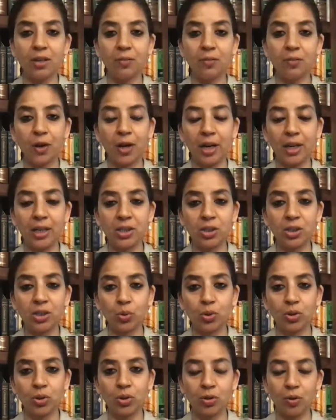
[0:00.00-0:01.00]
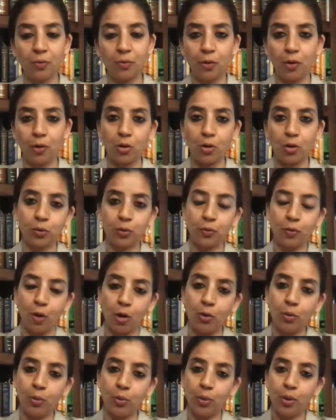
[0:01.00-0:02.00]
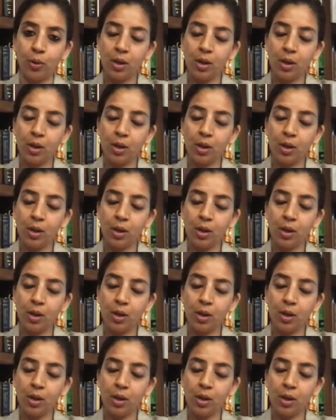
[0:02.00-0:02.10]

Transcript: for any student of law to follow.